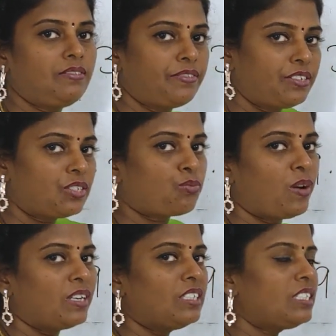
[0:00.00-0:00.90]
first
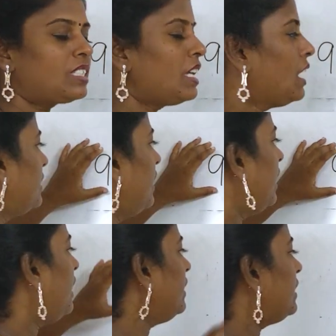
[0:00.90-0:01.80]
one is the
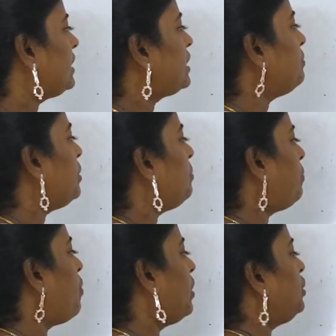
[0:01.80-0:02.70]
decimal
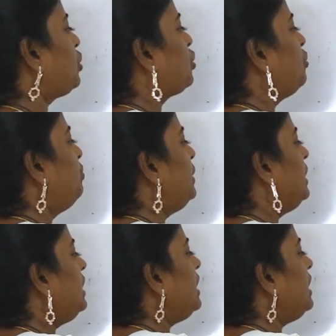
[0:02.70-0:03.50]
point should be